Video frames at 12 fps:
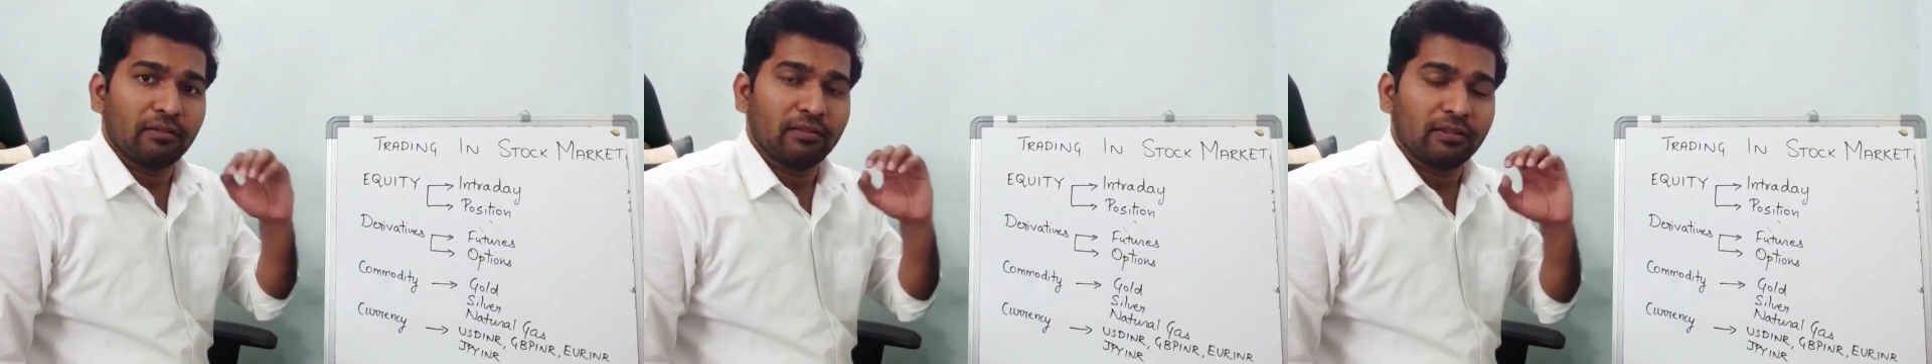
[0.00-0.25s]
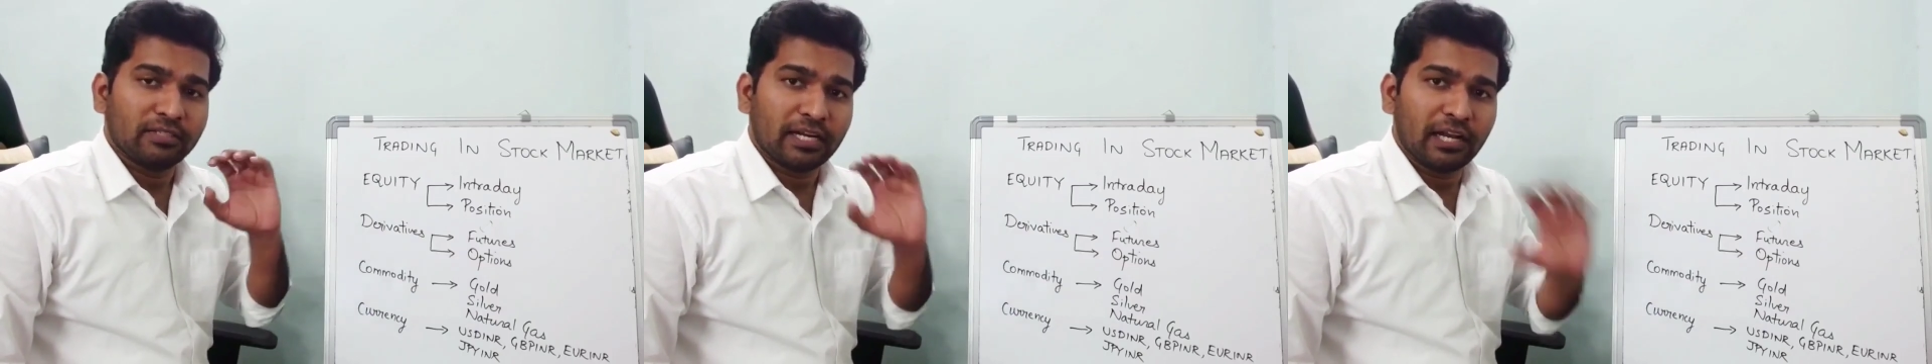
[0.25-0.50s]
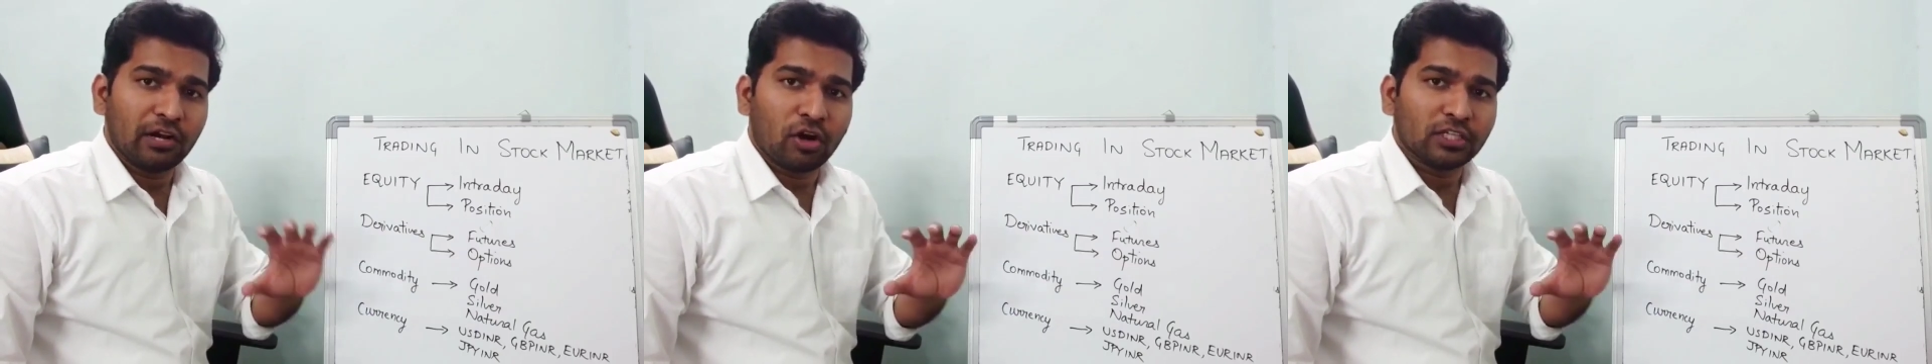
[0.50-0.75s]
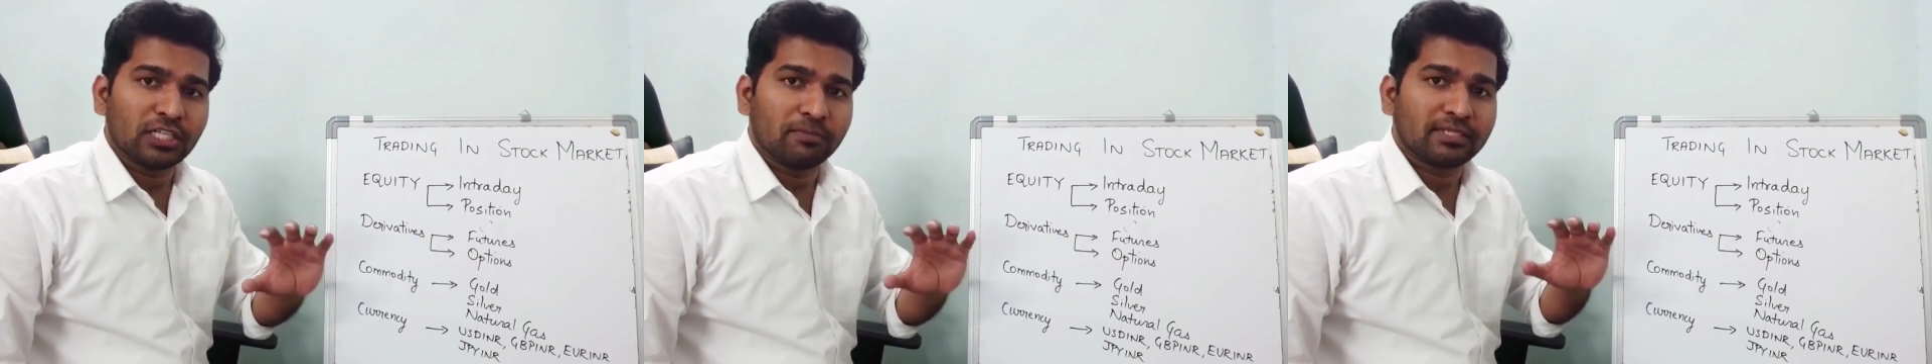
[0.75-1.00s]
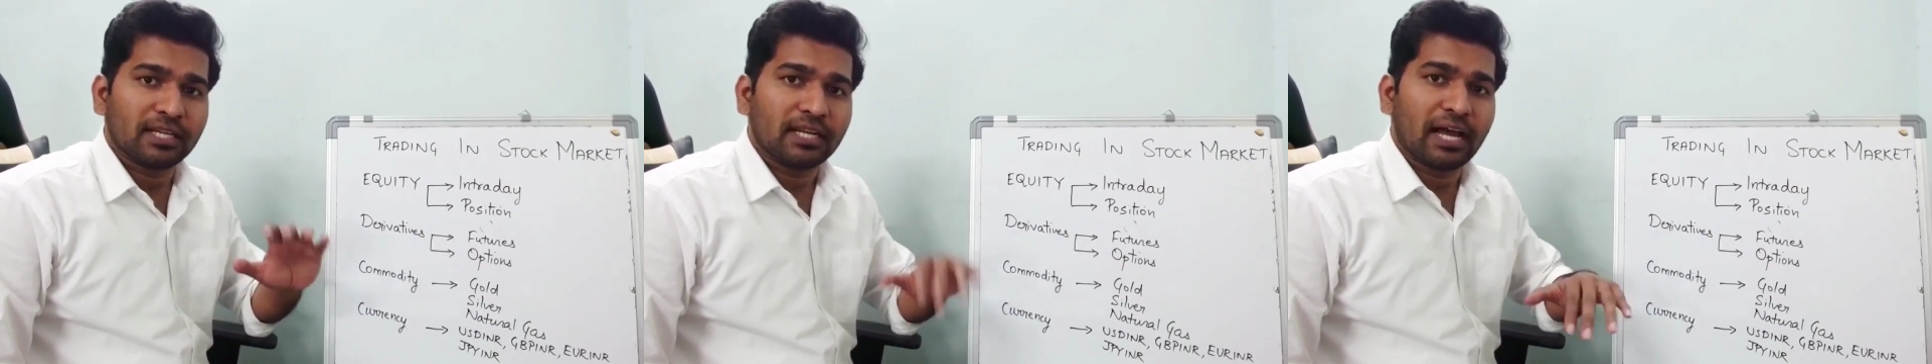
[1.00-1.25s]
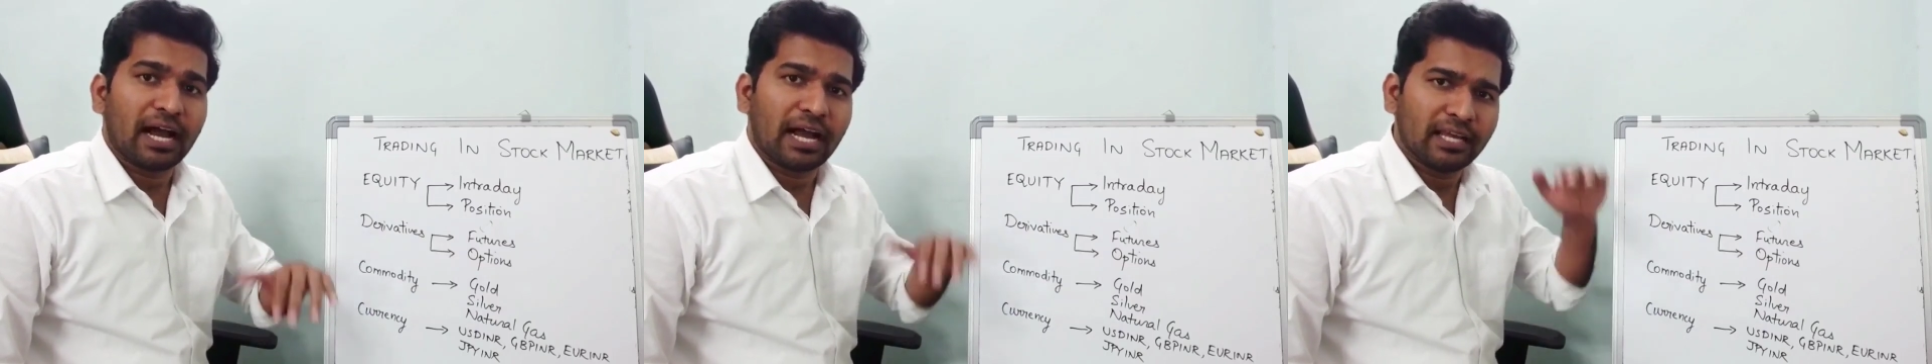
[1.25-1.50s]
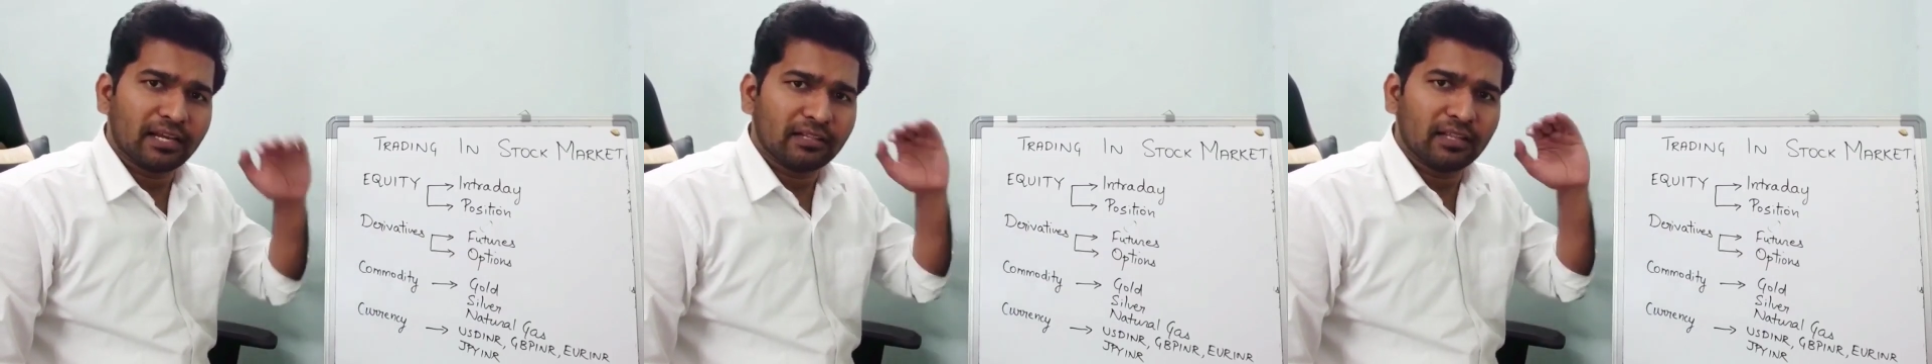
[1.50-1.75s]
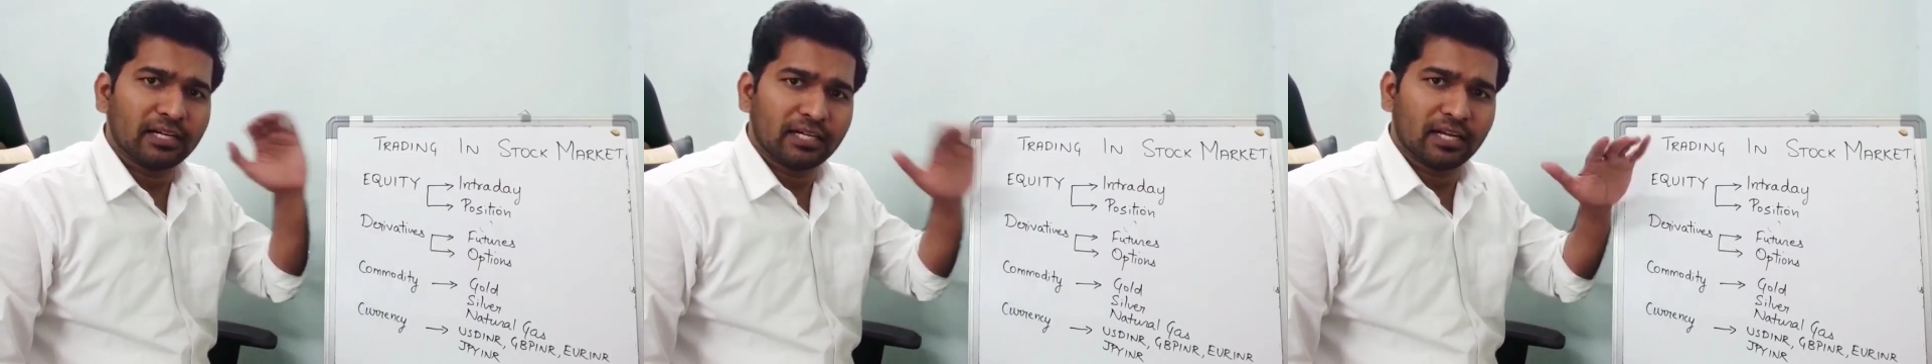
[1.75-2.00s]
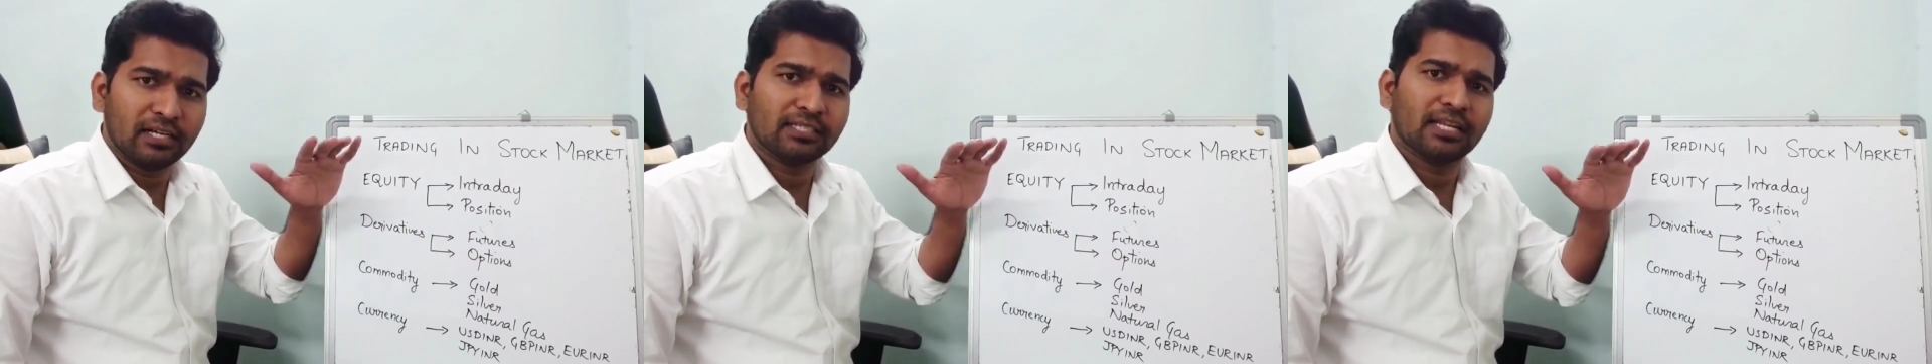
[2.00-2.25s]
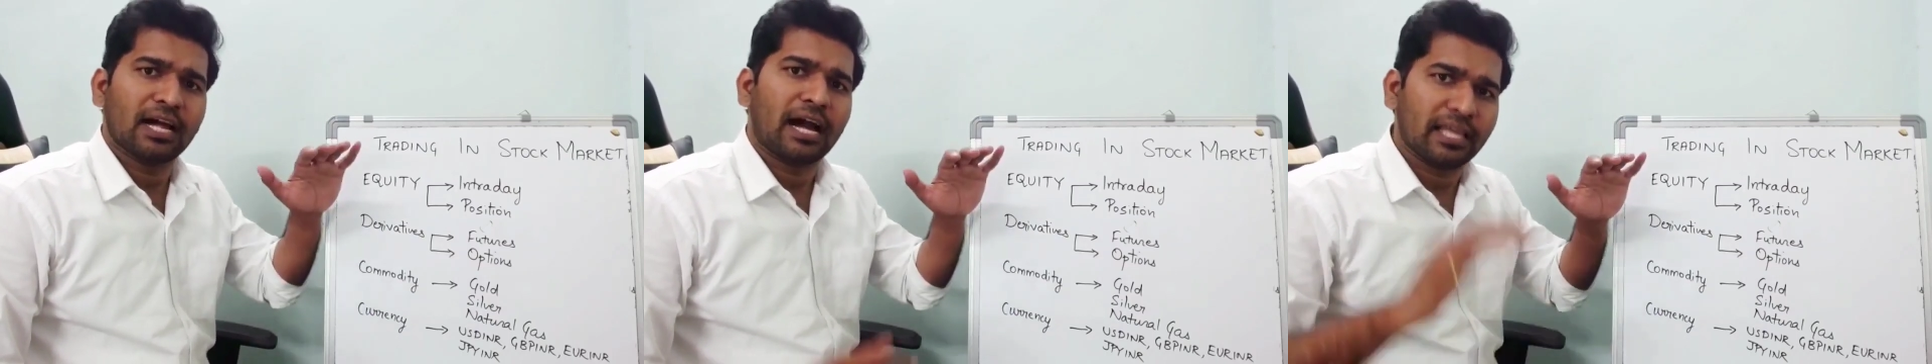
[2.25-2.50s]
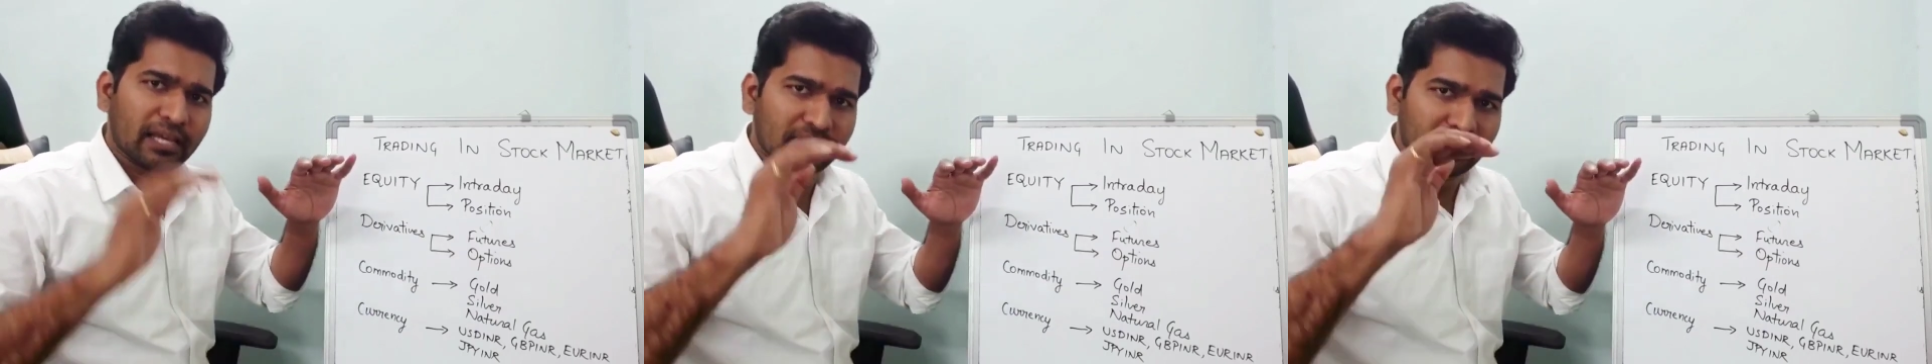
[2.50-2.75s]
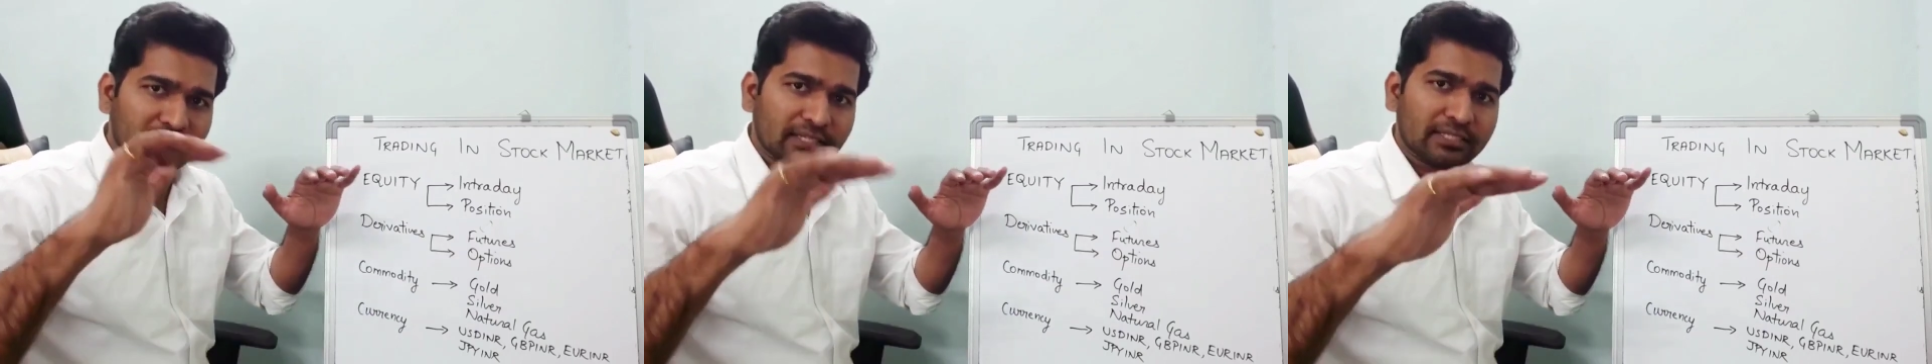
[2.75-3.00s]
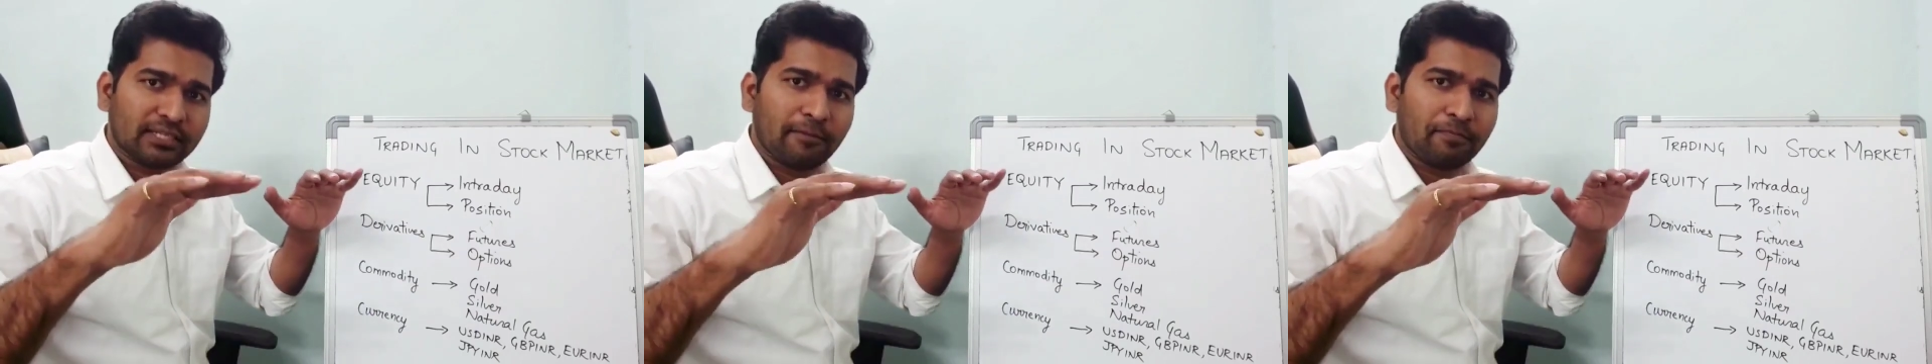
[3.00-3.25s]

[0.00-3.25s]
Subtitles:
the general concept is that higher the returns, higher the risk.